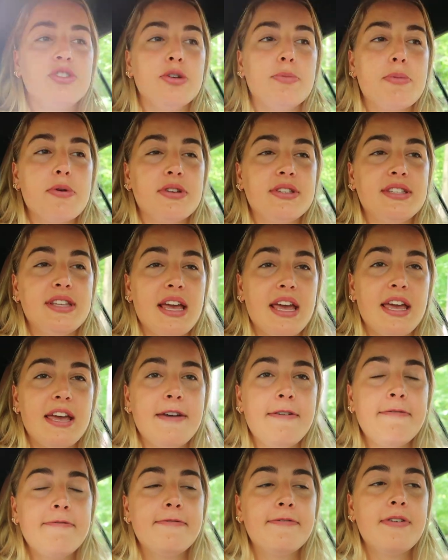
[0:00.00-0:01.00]
super
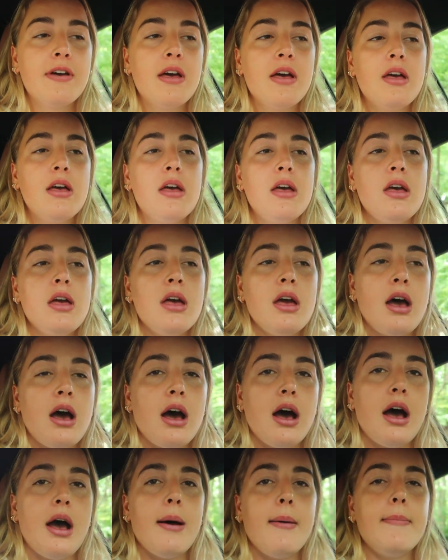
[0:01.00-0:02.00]
safe.
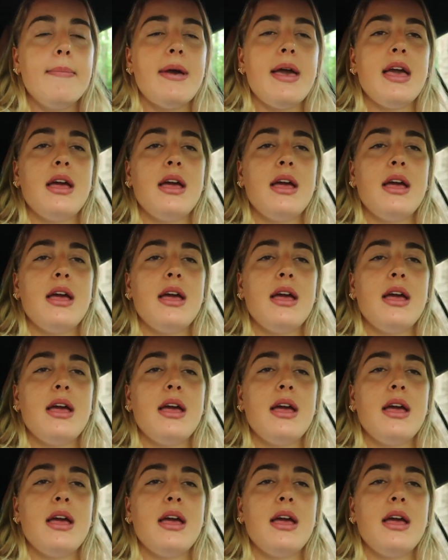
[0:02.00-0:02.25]
Um,